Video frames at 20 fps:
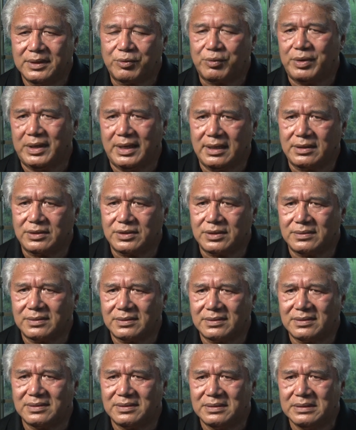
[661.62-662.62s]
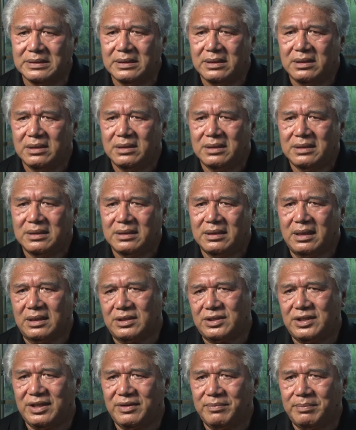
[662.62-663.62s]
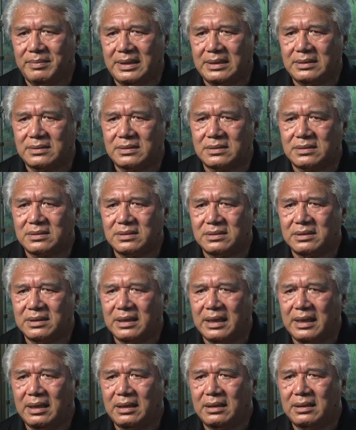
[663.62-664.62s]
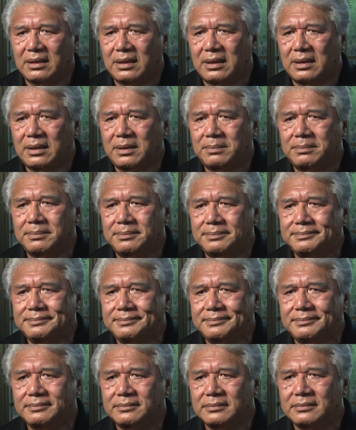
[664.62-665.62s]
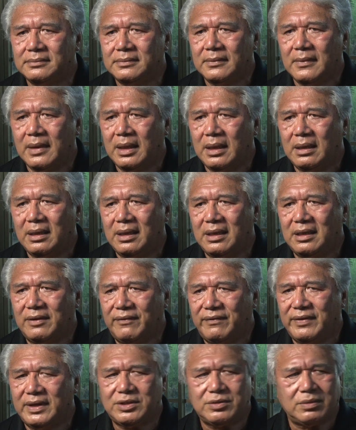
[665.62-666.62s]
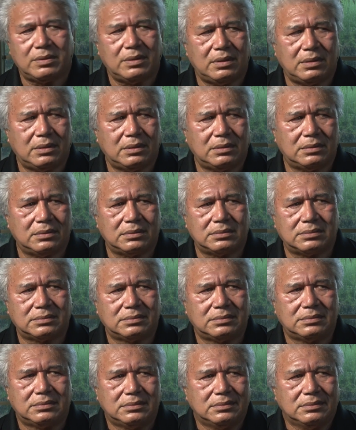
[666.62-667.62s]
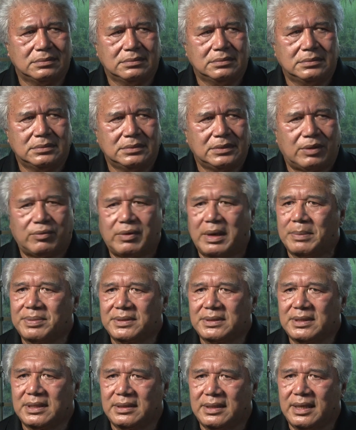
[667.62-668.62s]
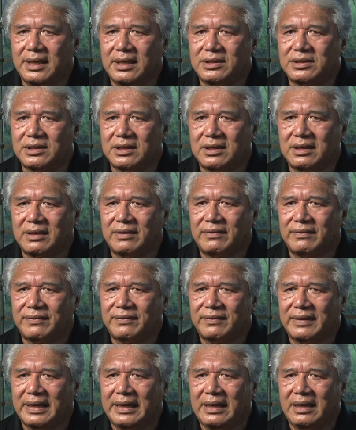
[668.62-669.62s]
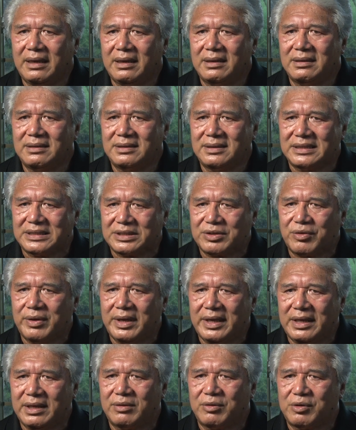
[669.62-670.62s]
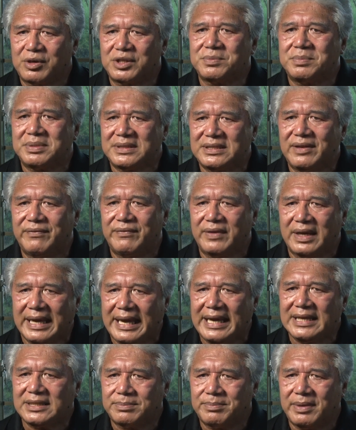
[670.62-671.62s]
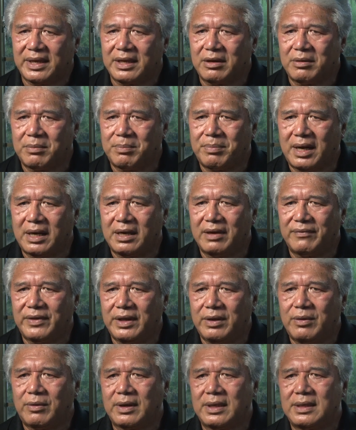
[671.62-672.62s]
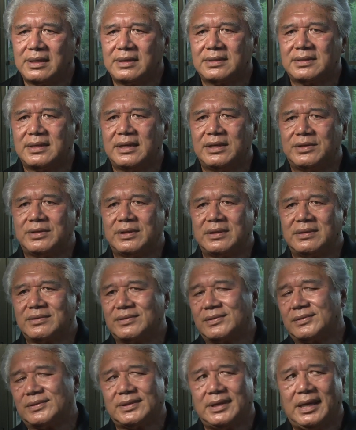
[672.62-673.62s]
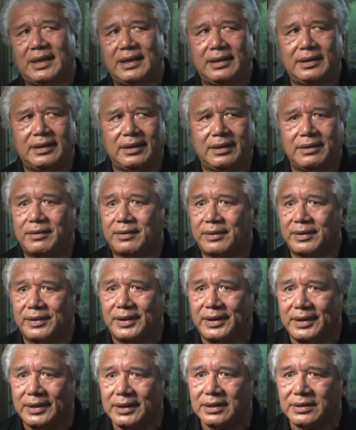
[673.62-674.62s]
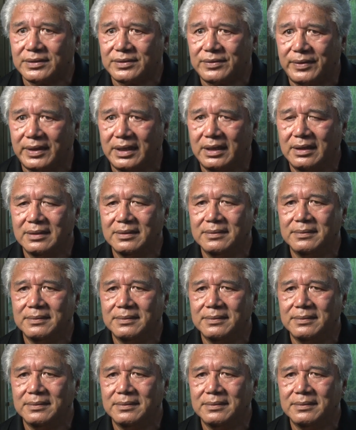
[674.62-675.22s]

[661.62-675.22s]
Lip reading: credentials, achievements, and individual representation of a discrete or specific aspect or part of the organization, society, or the industry.